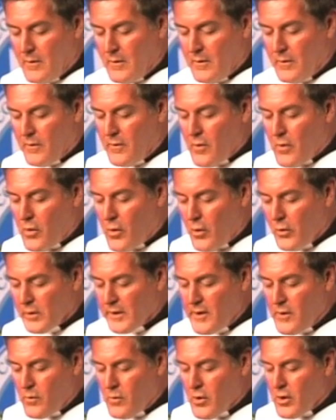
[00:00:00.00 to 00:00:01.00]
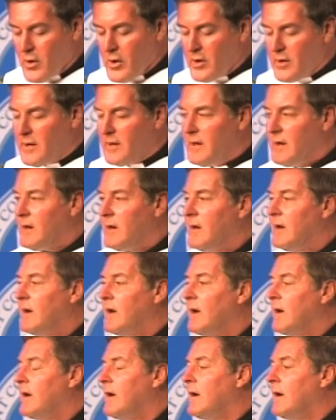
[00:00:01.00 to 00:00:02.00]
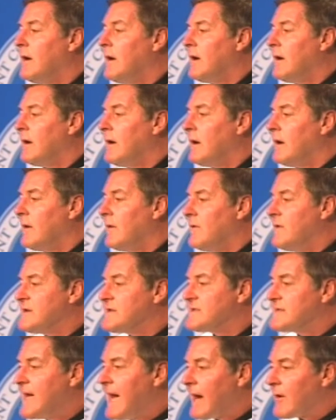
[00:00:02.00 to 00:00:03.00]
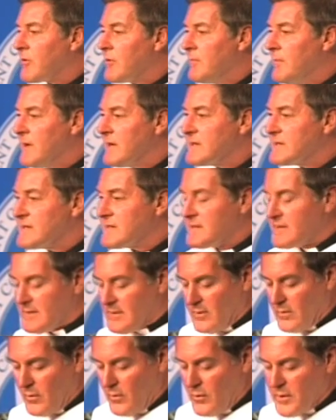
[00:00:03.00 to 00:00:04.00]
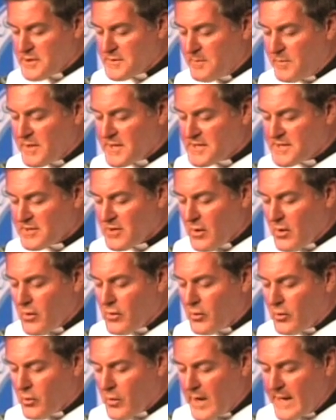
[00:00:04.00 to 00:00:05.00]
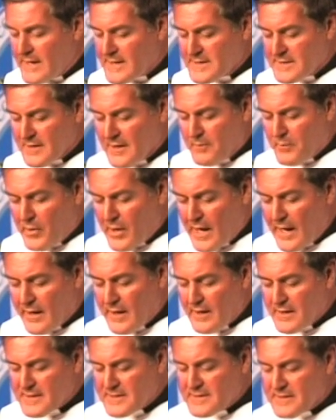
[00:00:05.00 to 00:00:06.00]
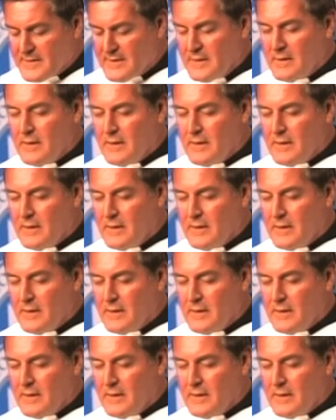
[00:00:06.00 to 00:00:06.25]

The Holy Word, the sacraments which bestow grace upon us,